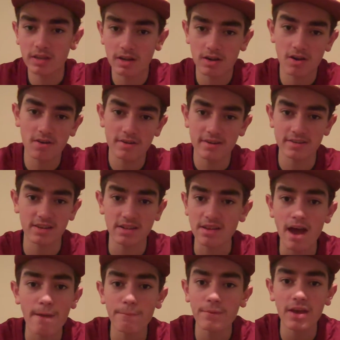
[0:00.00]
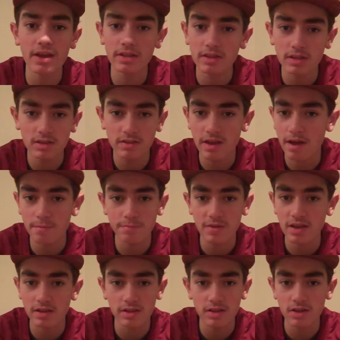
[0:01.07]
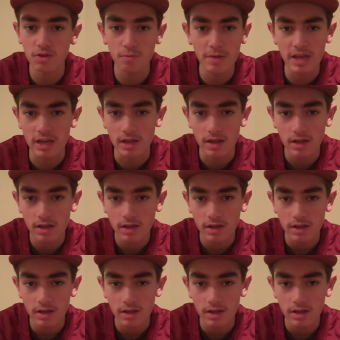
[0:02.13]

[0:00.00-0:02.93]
that Kirk is a top 10 QB.